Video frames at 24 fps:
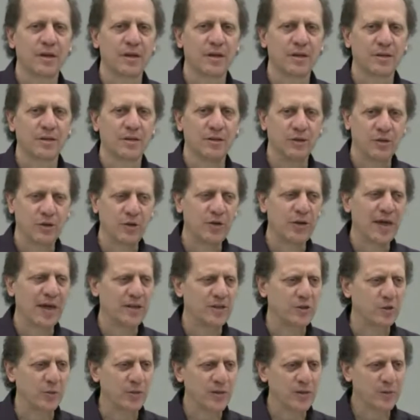to do
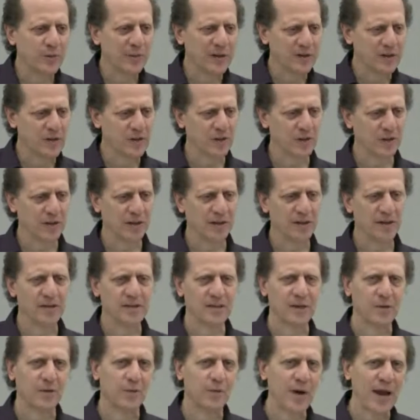that. So when your muscle
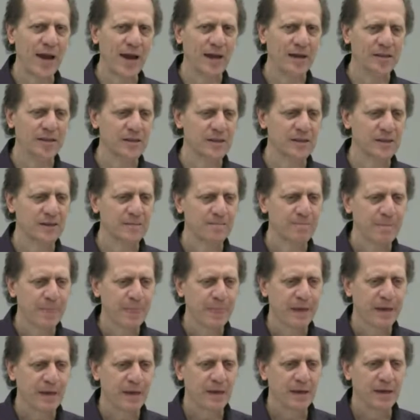is at rest,
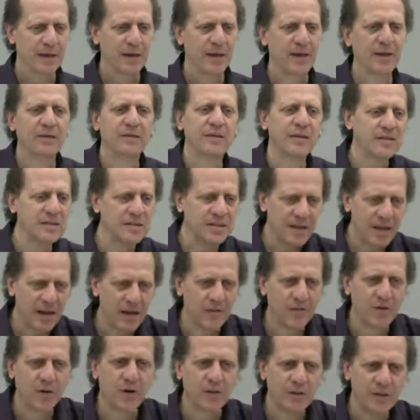it doesn't
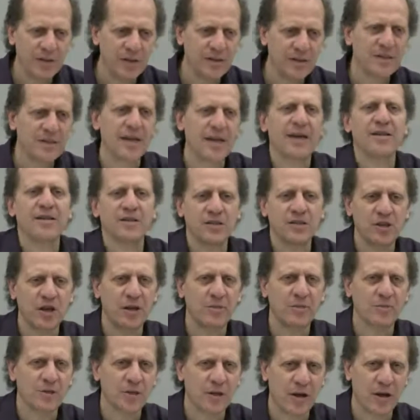have all these
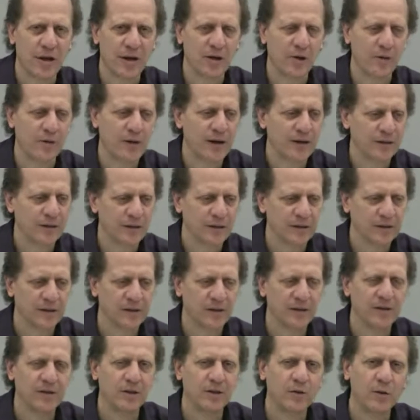enzymes lying around.
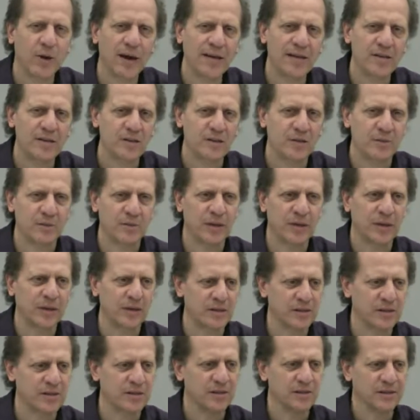It degrades them
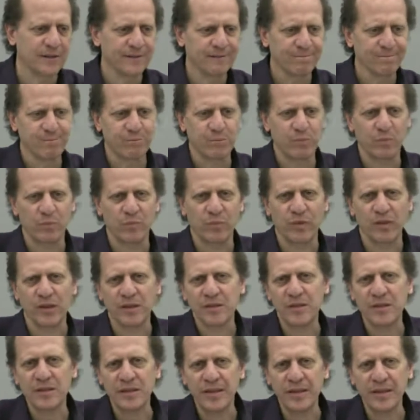because it
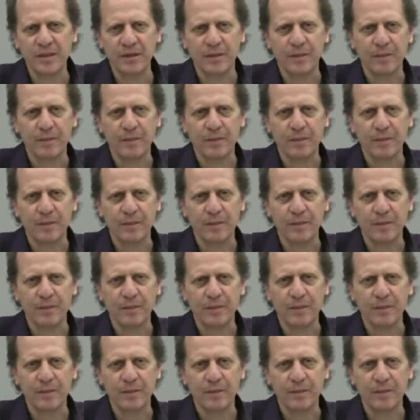doesn't need them.